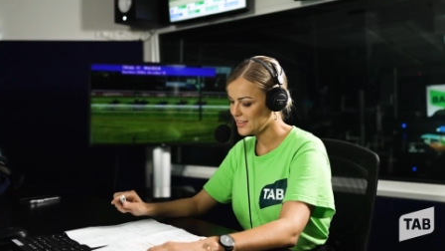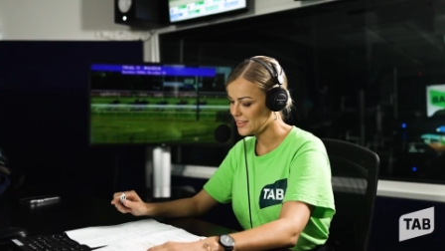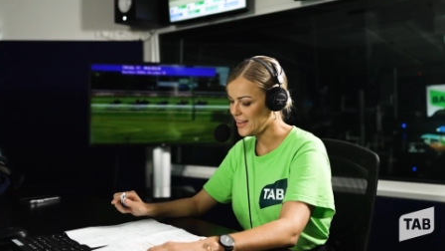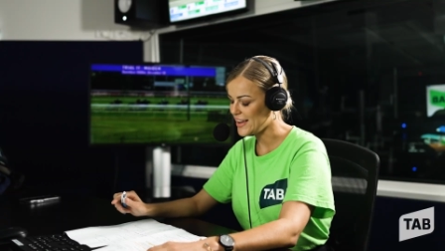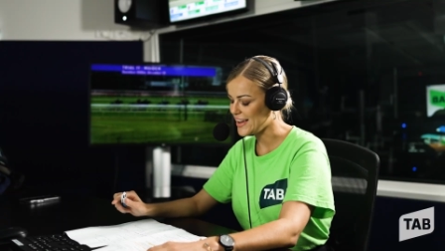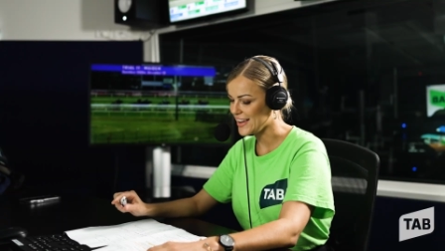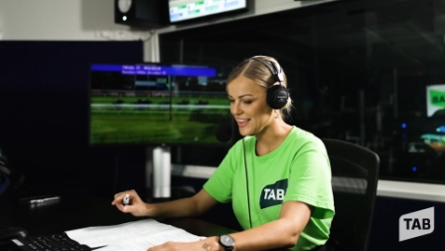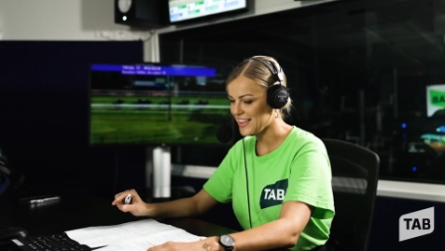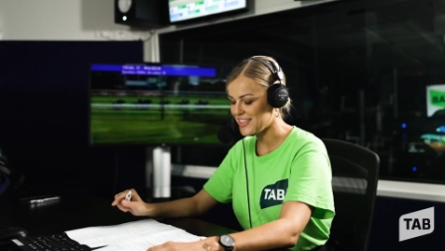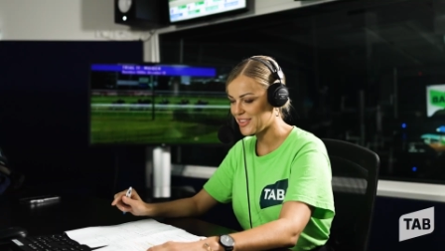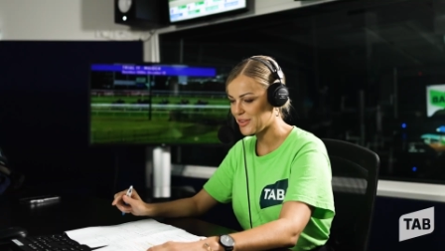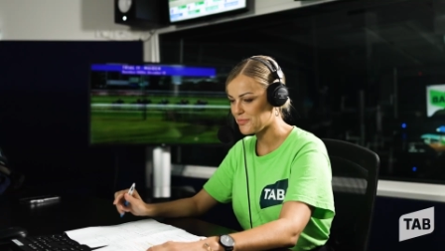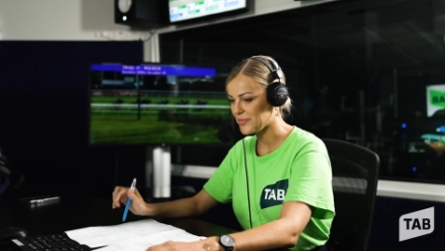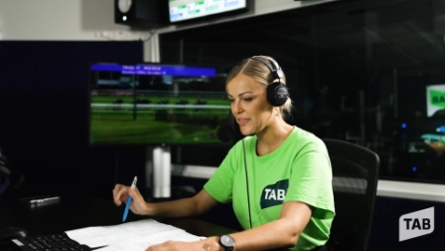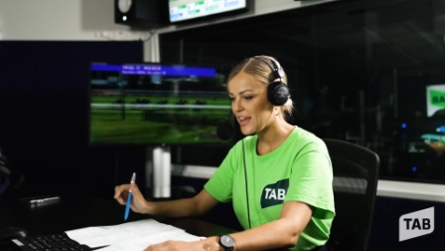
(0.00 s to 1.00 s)
Yeah.
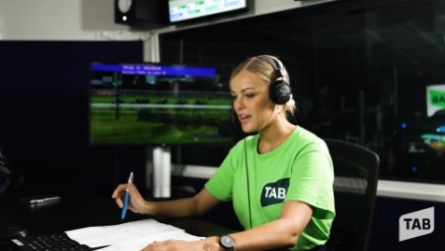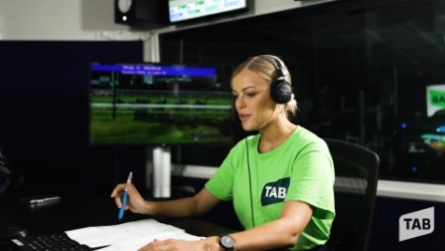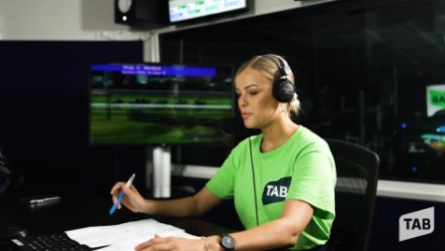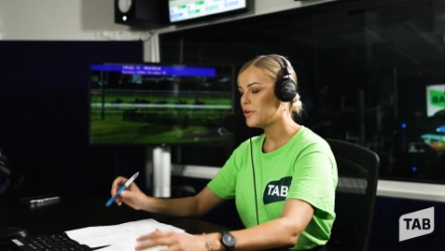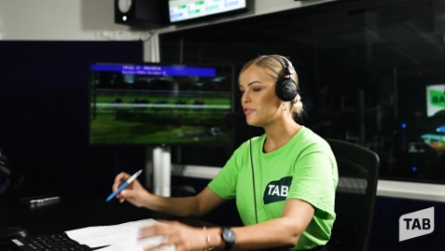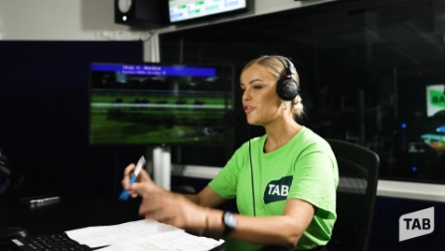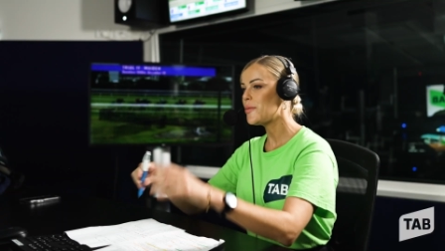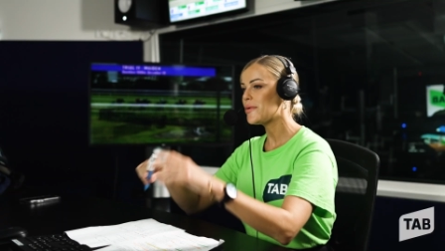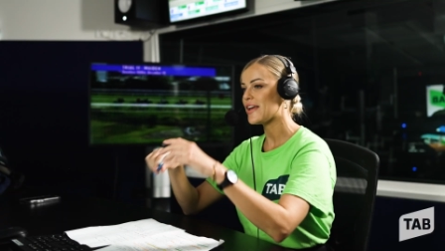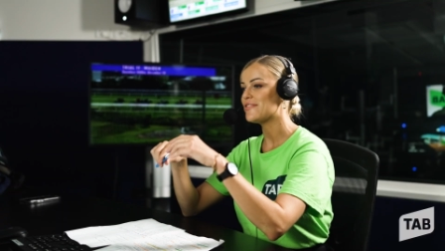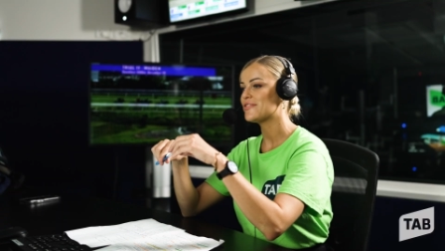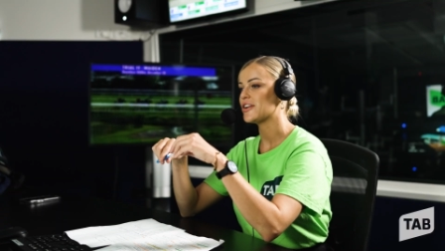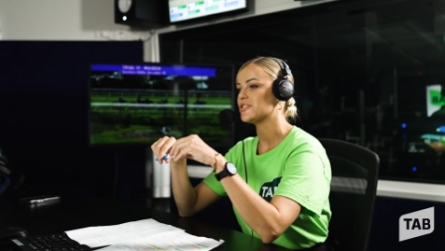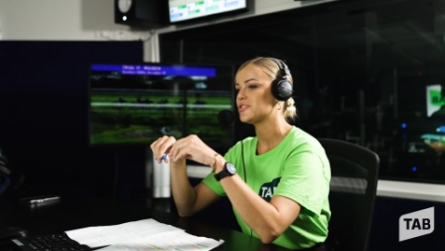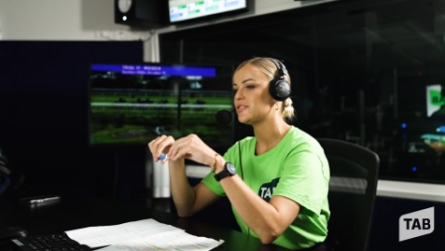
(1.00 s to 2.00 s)
With Robert
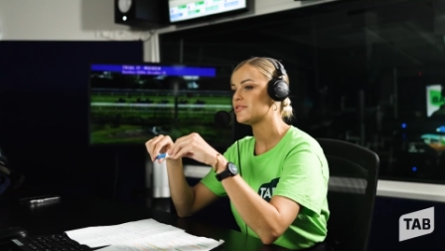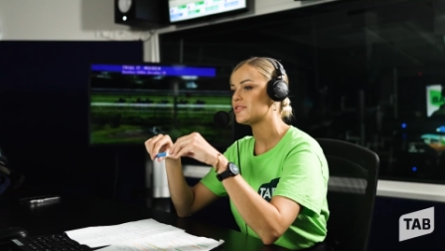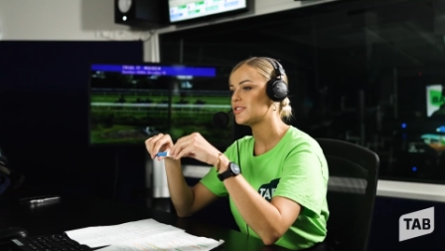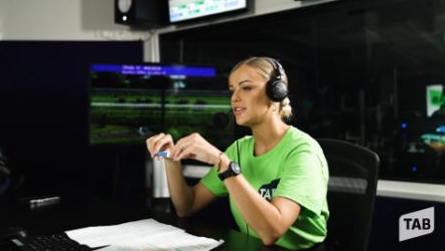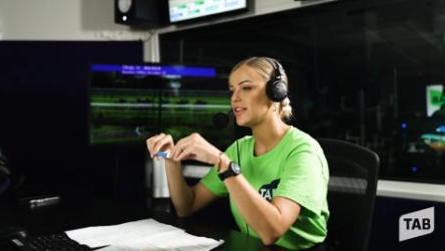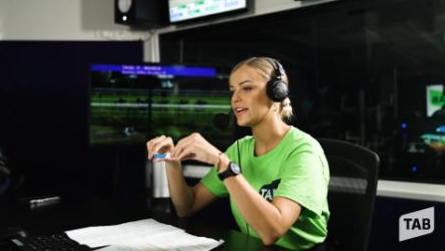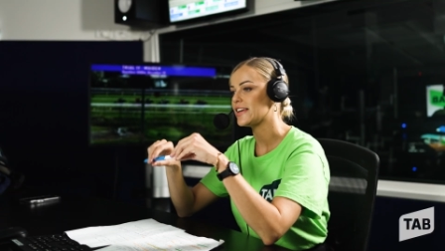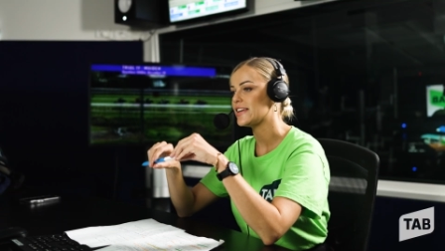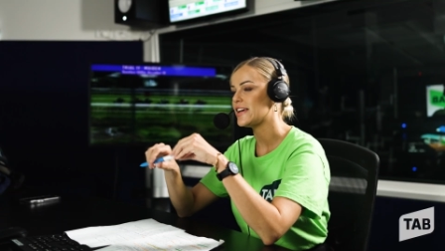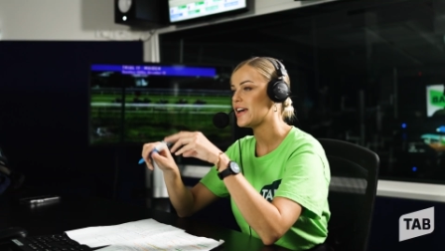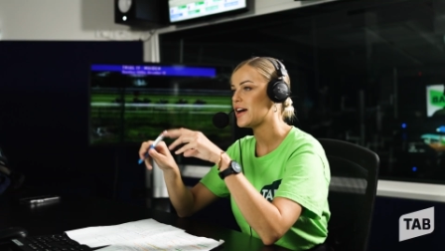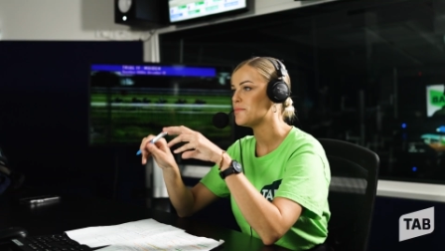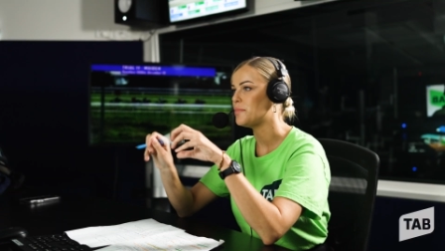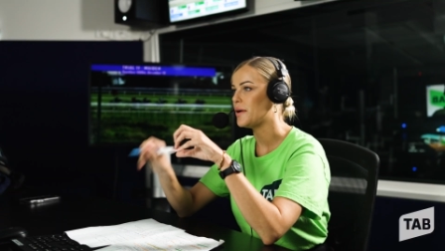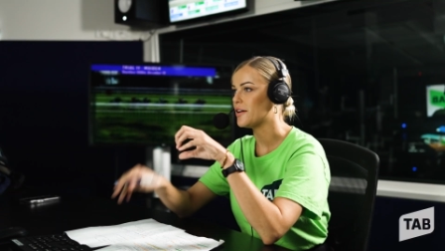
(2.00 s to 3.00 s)
Heathcote too, so lucky he
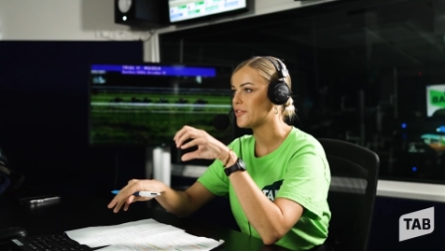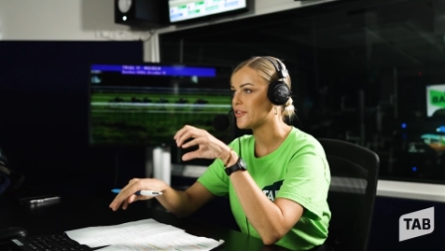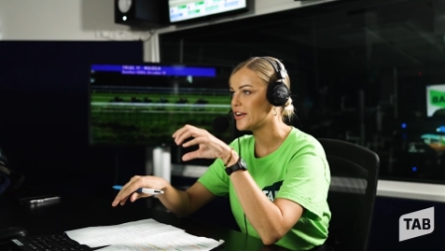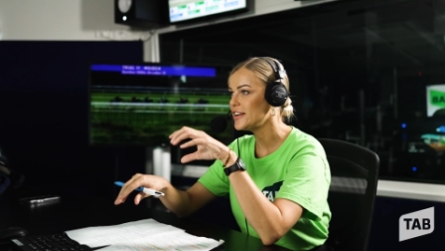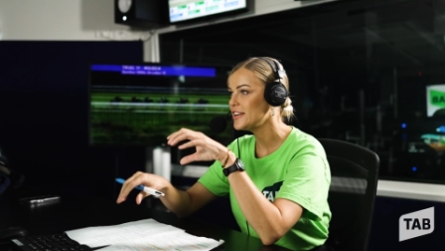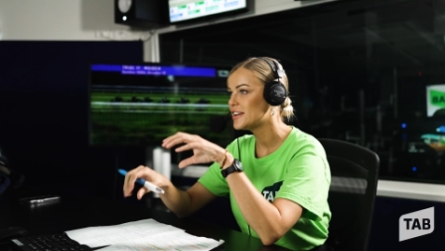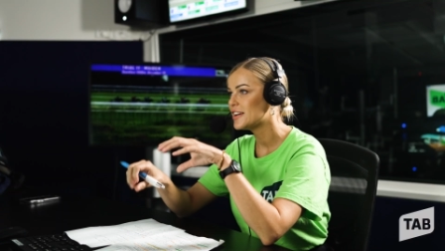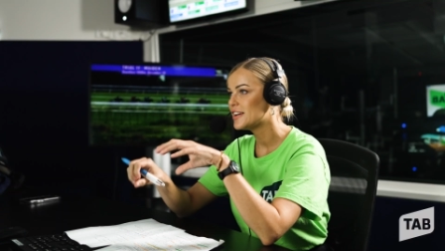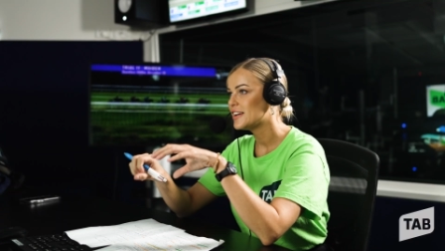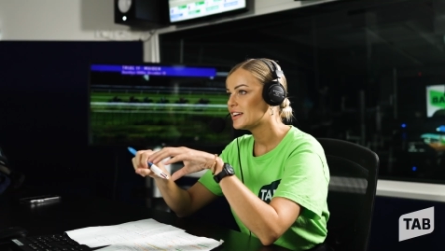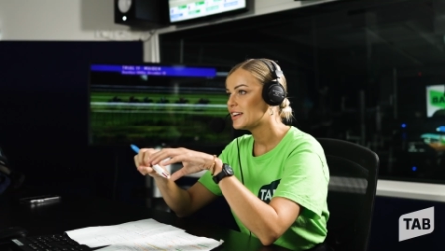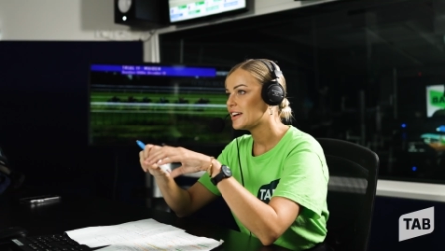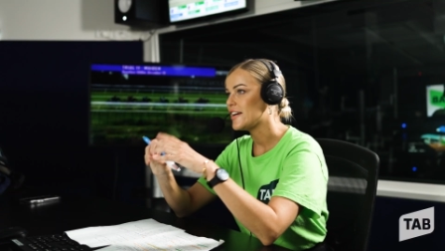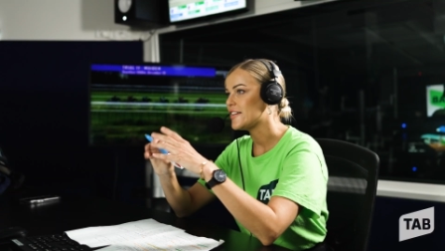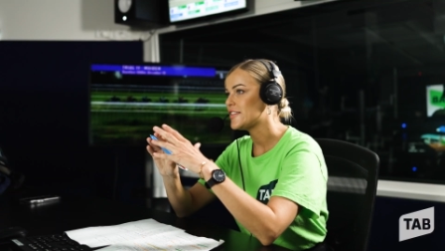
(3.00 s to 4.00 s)
had Buffering,
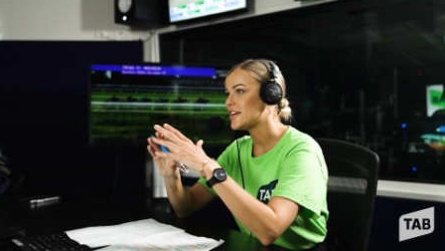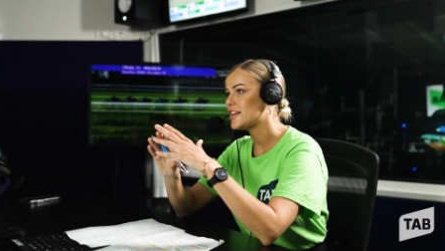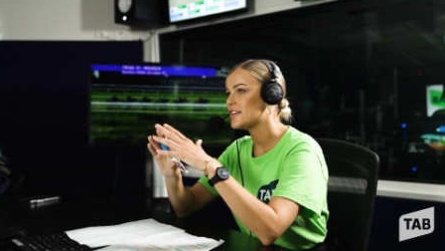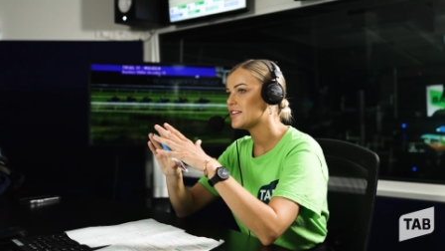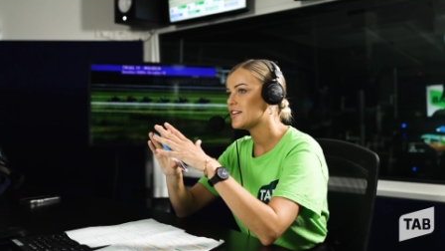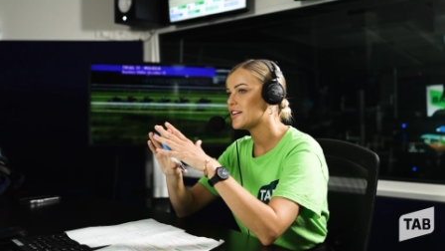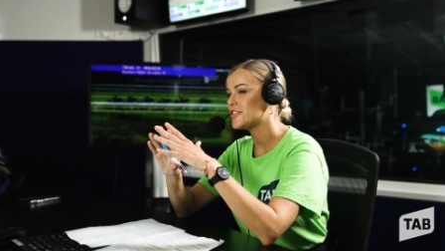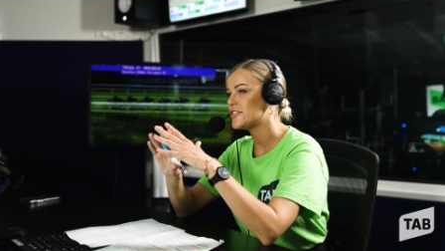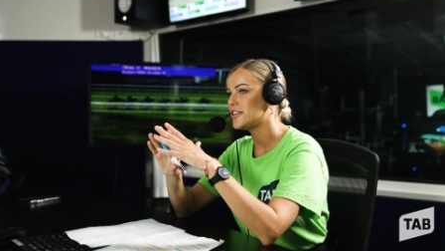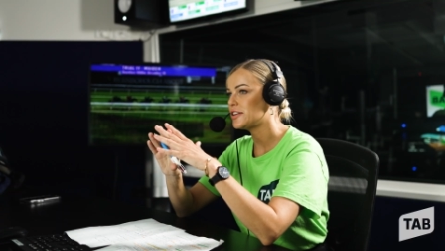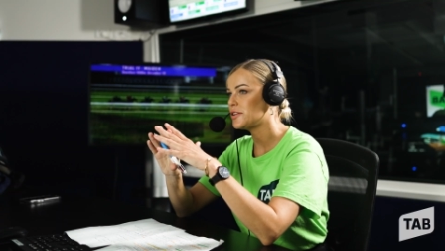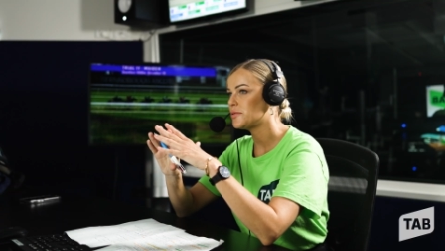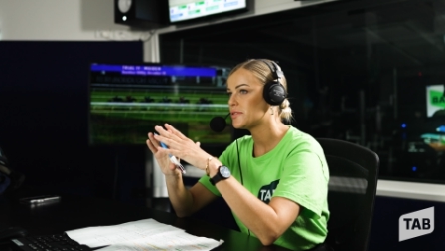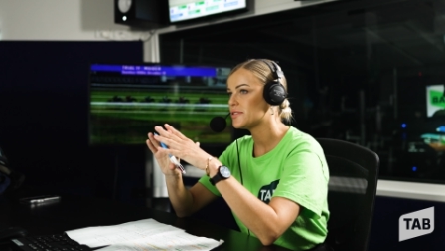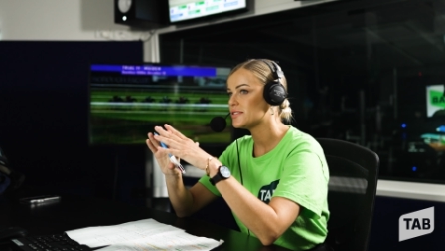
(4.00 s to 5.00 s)
and then I think